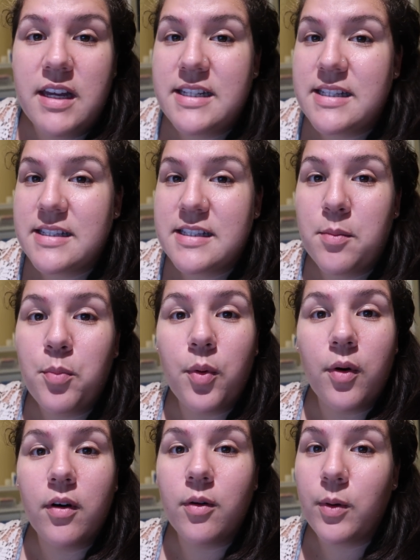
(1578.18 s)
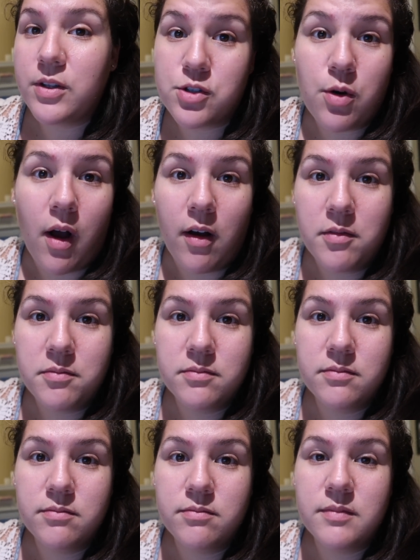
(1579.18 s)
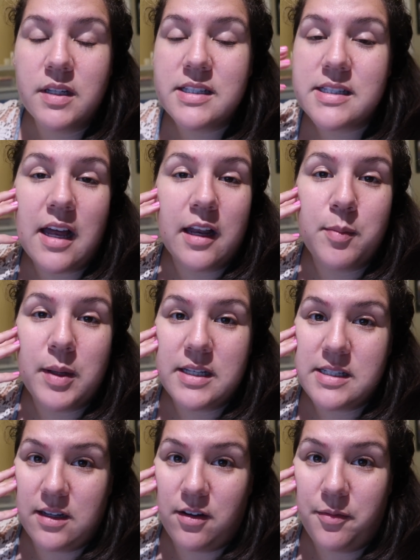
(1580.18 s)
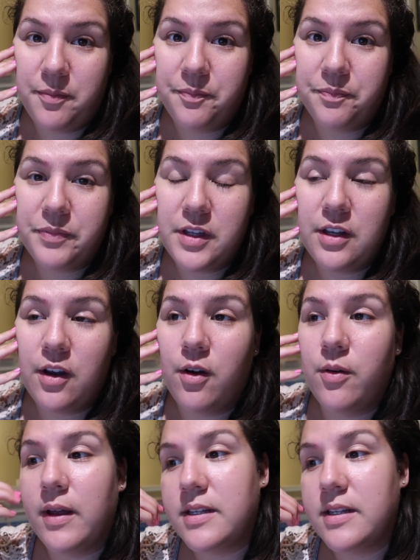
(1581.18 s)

it's a simple withdrawal. It's not a big deal, you know?